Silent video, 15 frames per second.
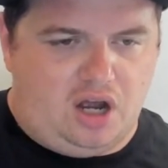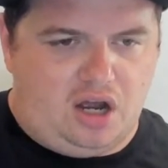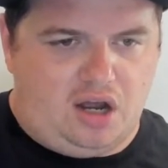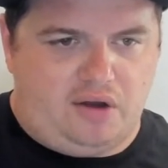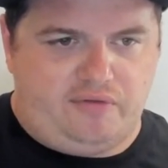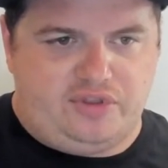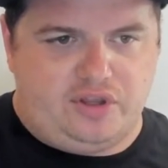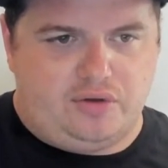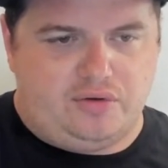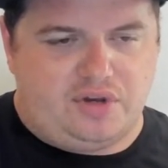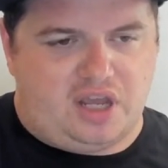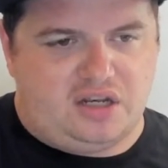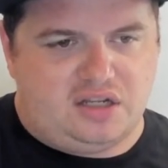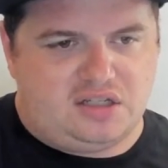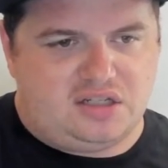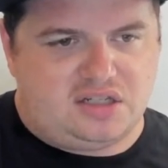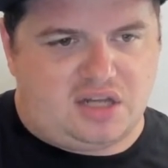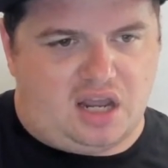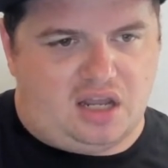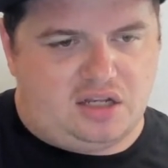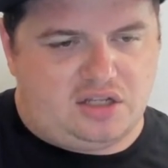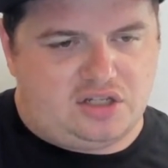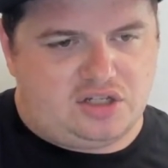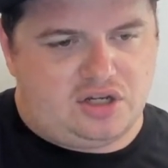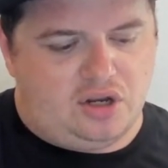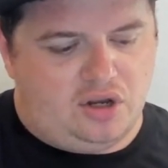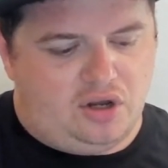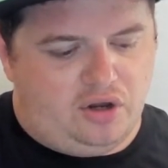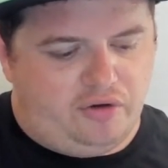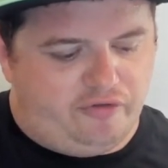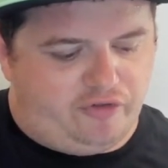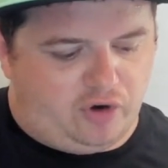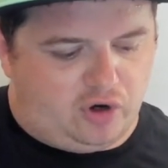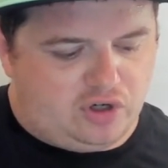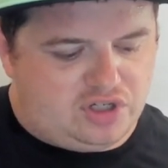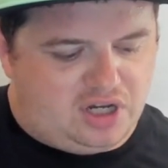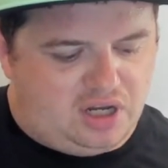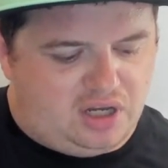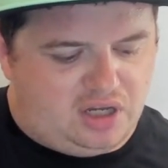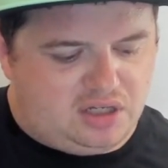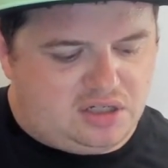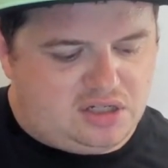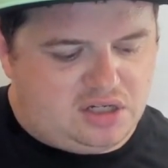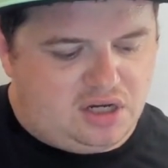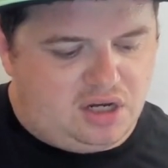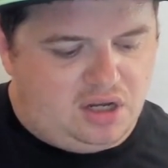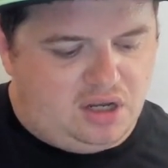of the United States versus